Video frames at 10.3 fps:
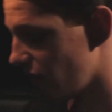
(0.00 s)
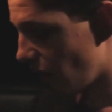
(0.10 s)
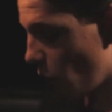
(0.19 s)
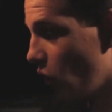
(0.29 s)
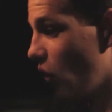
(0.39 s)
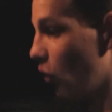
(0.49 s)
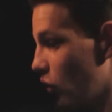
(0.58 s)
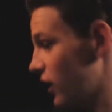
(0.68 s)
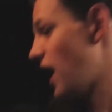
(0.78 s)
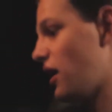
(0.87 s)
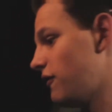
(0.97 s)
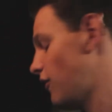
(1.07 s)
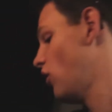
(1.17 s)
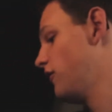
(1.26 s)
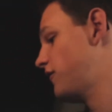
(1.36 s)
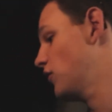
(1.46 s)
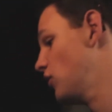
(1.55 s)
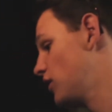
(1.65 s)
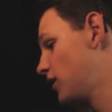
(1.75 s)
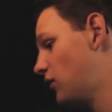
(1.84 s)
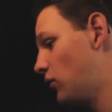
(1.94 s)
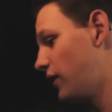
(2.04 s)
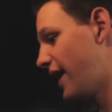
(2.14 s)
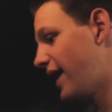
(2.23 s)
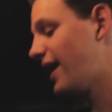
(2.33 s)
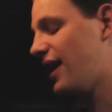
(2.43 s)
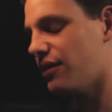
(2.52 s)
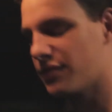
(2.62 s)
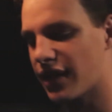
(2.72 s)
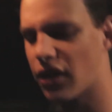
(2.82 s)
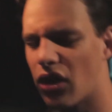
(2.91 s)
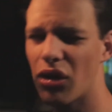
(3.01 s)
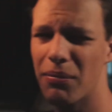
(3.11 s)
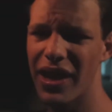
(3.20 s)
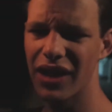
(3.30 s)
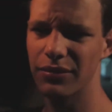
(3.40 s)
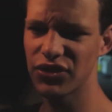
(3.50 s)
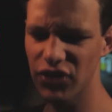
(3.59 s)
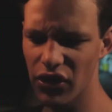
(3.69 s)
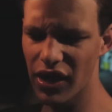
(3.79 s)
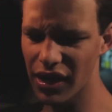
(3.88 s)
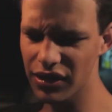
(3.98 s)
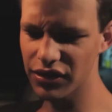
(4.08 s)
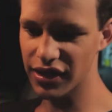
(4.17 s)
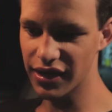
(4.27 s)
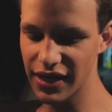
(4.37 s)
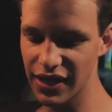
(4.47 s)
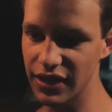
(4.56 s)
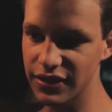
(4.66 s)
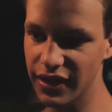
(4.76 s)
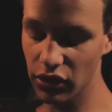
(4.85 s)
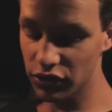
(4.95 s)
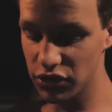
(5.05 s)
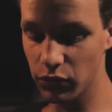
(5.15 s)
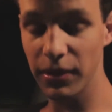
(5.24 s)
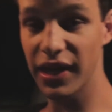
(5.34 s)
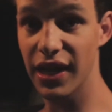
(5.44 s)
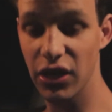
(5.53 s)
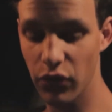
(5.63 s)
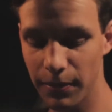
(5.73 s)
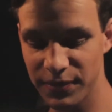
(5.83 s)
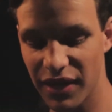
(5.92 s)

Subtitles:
They were all out of hot food and all that. And I was like, oh man, I'm so hungry. He's like, oh, do you want me to heat you up